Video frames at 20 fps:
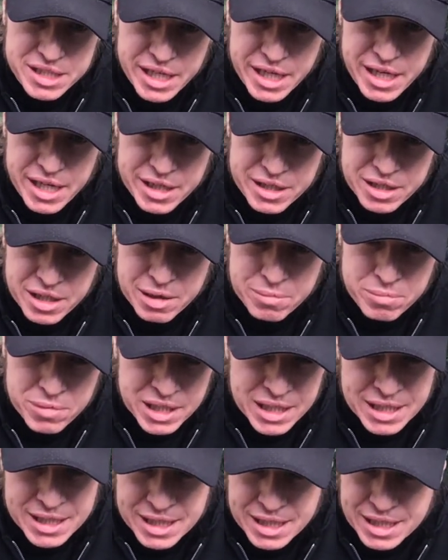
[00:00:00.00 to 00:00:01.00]
tandem,
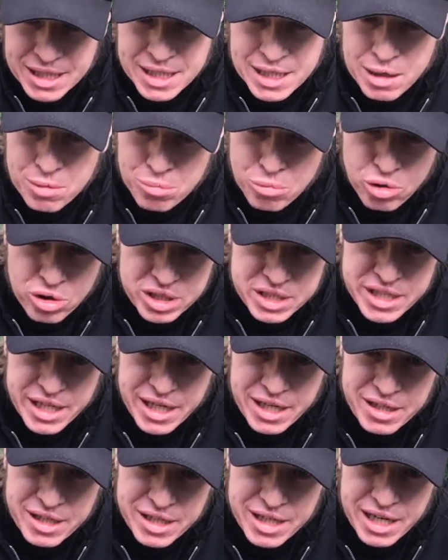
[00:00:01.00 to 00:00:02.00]
more
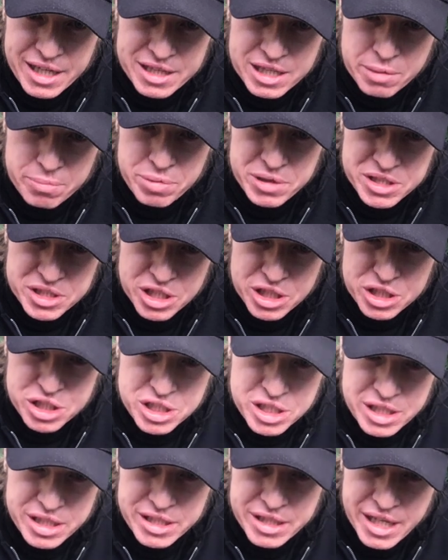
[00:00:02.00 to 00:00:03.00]
talent at the
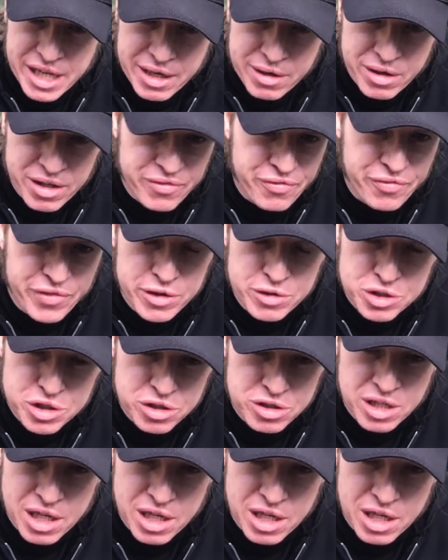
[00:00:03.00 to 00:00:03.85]
position, and then a future